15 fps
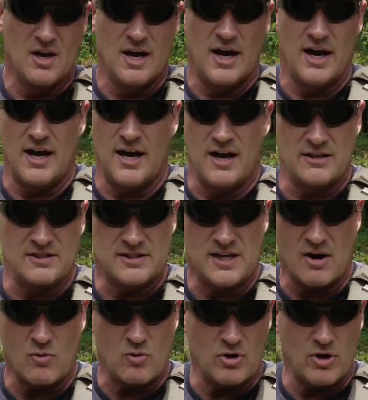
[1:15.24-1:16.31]
Uh, it's
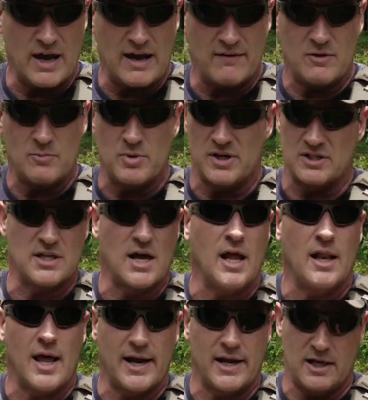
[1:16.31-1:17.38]
not real heavy, but it's not
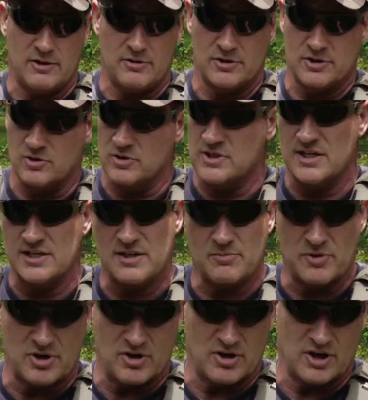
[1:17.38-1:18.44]
light either. So it's not
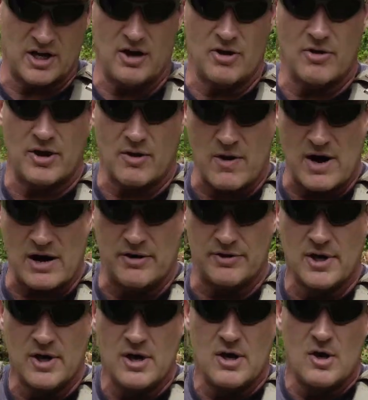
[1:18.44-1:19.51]
something you're going to carry around
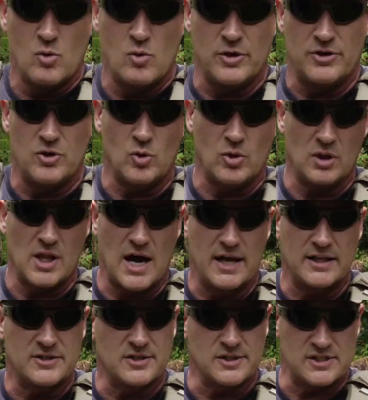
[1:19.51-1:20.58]
with you a
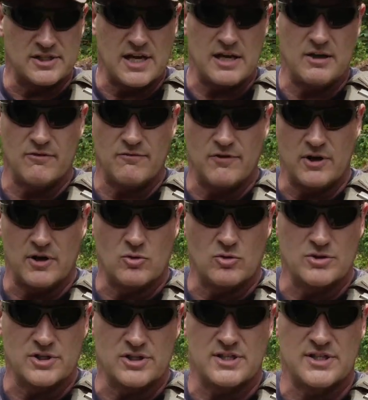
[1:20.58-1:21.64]
lot. It's going to stay in your vehicle.
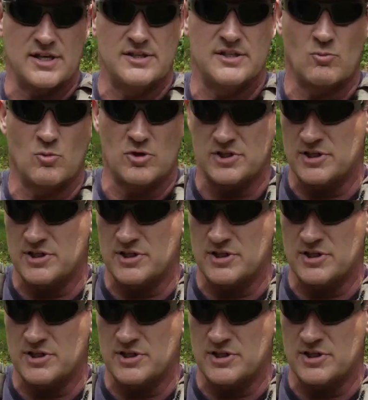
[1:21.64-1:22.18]
It's going to stay somewhere